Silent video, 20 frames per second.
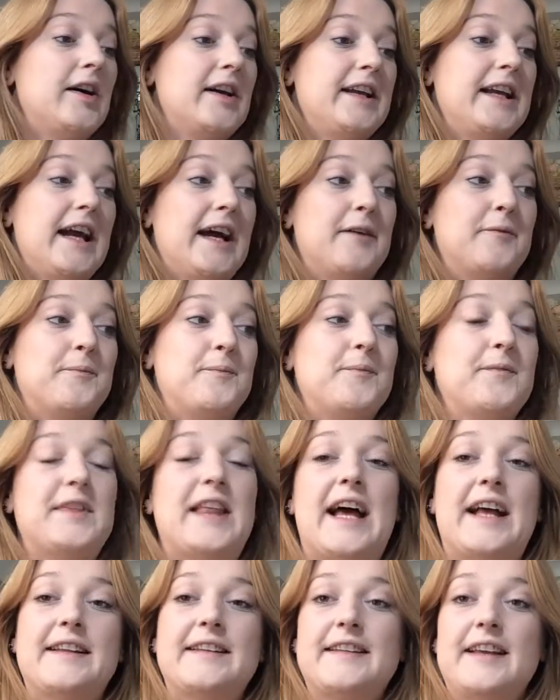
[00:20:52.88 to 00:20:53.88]
yeah,
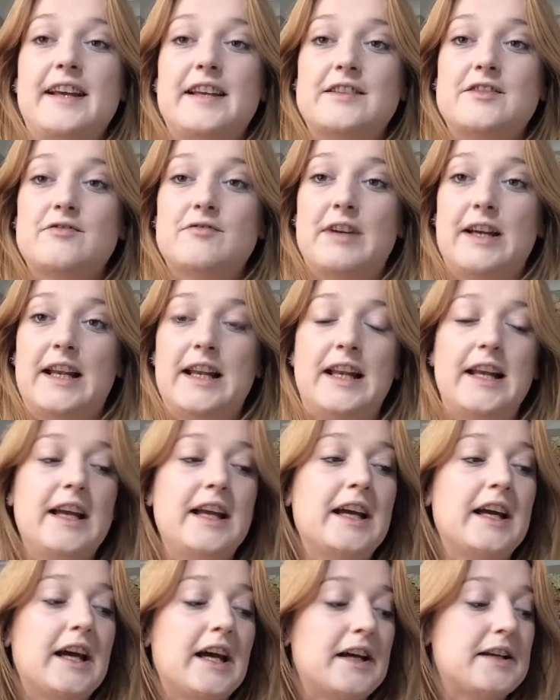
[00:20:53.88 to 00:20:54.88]
that's it really.
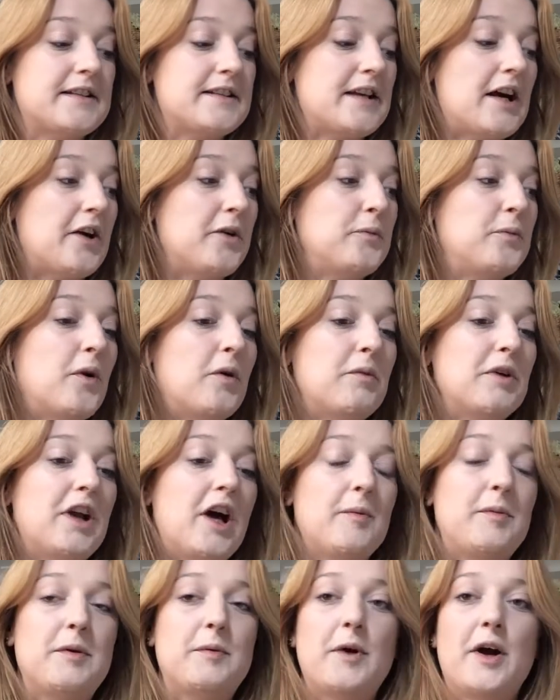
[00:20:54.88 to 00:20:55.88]
So what will
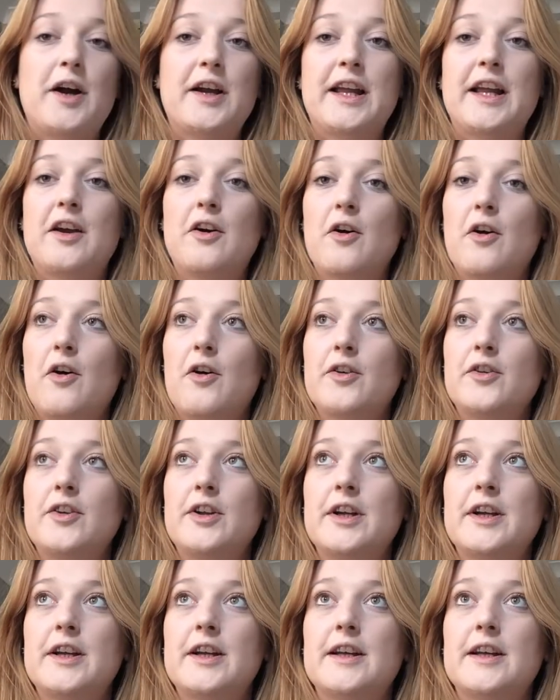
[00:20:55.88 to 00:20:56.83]
I be working on